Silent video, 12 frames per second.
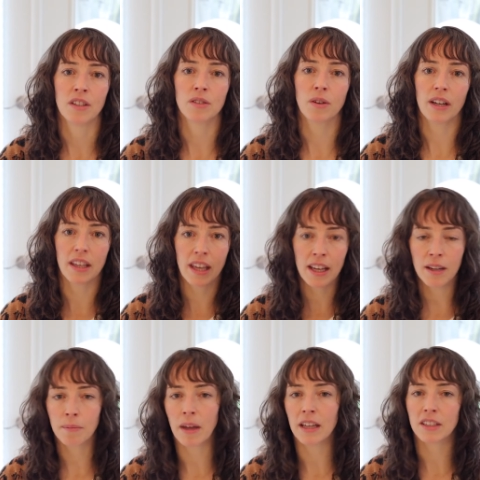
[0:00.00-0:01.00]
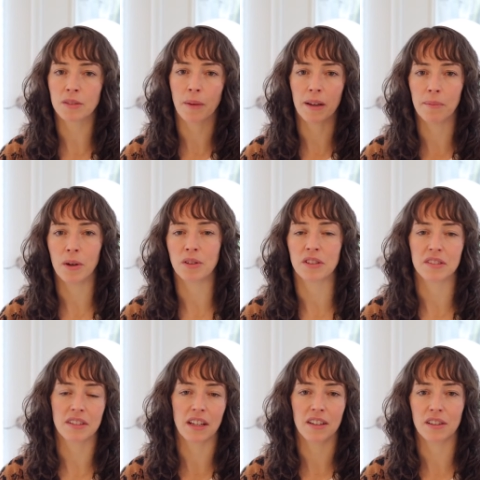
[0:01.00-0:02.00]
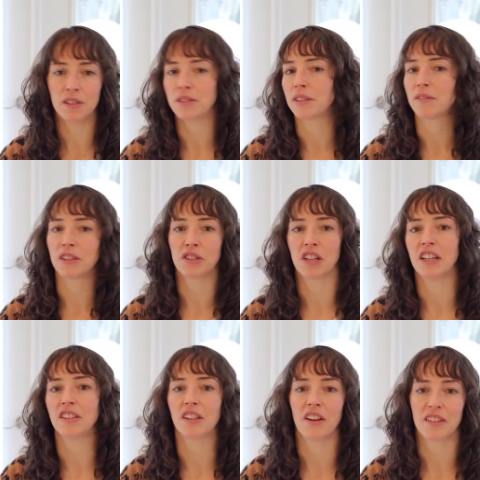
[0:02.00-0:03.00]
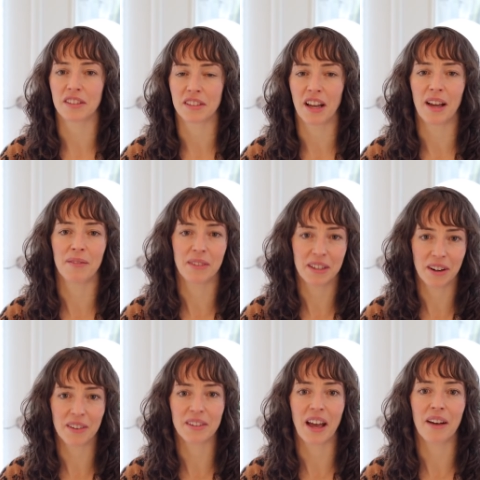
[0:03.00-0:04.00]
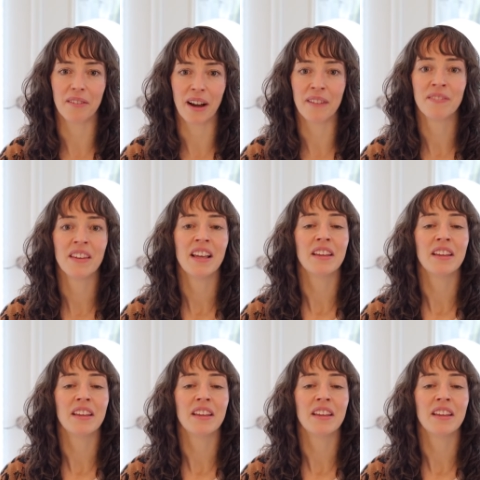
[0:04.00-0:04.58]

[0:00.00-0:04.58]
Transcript: So I can't manage my emotions. They're elusive. They're changing all the time. We know that, right?